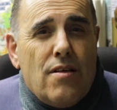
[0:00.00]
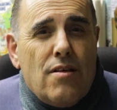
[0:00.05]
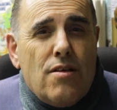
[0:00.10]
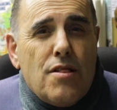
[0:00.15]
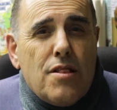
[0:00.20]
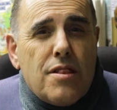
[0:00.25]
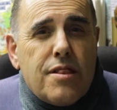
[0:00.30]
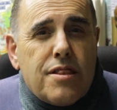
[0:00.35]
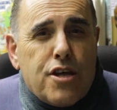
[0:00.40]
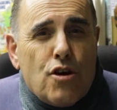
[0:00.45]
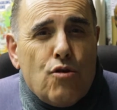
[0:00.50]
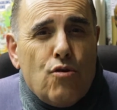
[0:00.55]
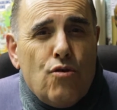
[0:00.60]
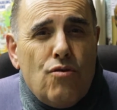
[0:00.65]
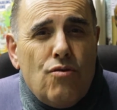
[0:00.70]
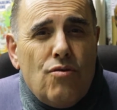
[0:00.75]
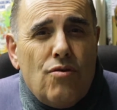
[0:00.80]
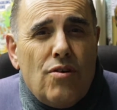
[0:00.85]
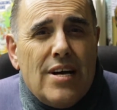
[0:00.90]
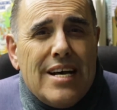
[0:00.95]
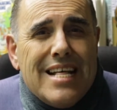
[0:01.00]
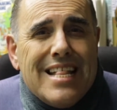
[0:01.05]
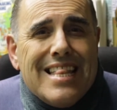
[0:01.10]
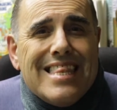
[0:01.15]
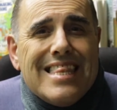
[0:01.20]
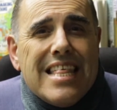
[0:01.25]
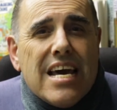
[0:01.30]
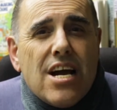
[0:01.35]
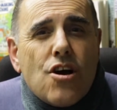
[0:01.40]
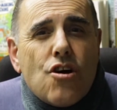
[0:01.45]
through
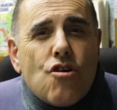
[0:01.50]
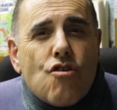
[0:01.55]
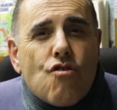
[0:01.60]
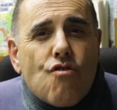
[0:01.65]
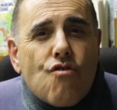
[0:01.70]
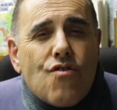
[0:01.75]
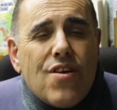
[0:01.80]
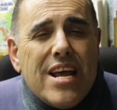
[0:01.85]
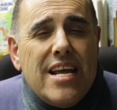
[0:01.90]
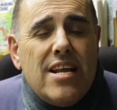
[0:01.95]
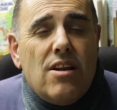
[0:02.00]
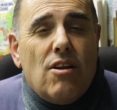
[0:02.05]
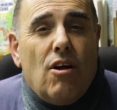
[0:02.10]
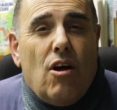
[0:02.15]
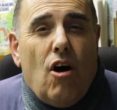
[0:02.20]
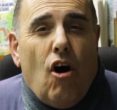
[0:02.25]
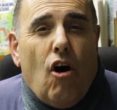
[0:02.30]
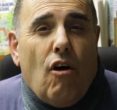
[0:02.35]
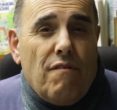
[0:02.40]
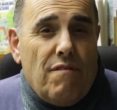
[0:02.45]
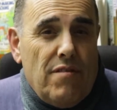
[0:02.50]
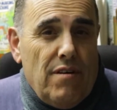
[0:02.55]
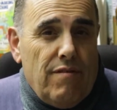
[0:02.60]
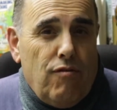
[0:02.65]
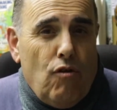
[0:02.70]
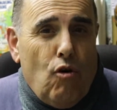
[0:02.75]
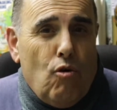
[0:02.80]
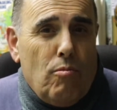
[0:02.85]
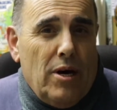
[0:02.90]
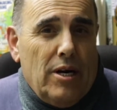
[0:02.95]
the greed of the
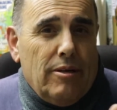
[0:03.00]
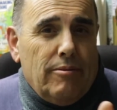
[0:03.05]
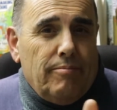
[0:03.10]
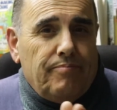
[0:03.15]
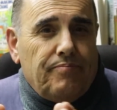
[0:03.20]
former.